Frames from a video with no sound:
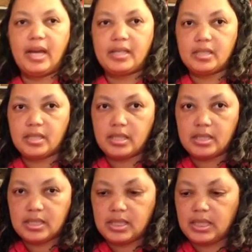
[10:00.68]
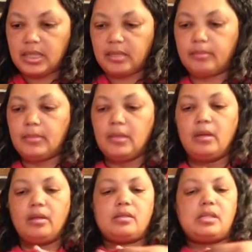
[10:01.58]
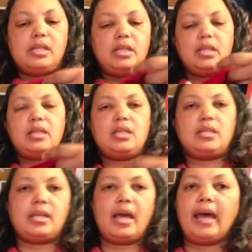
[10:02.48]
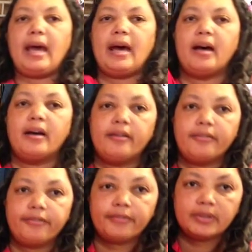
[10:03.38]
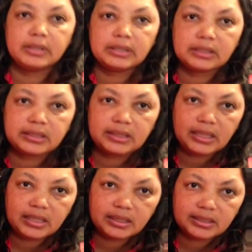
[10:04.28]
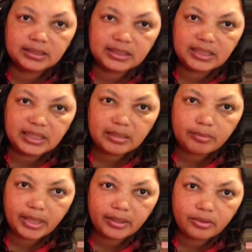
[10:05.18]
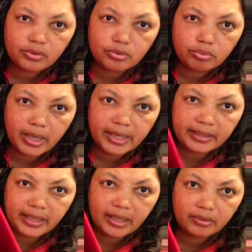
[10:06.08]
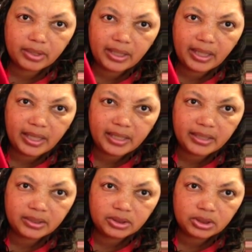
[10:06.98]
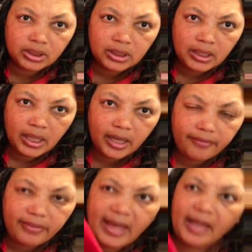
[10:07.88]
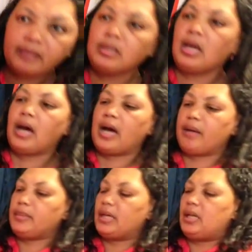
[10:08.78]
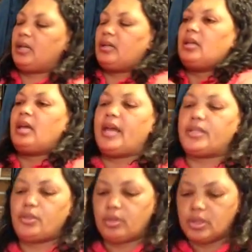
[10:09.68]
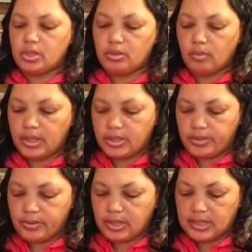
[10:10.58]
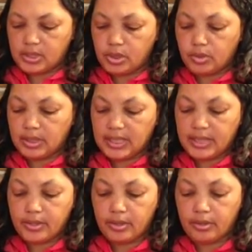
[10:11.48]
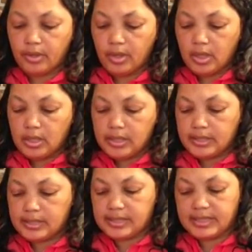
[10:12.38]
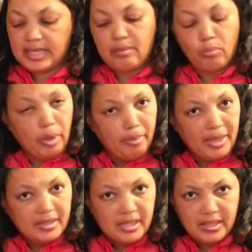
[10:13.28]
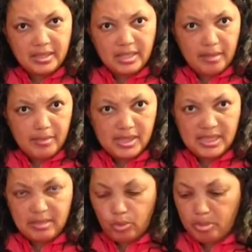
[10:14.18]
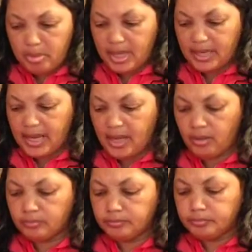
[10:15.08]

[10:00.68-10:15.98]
gotten to the seam. See, these have see the seam that goes right down the edge of that? I'm gonna, and you could do one of two things. You could either seam rip it, take the time to seam rip that out,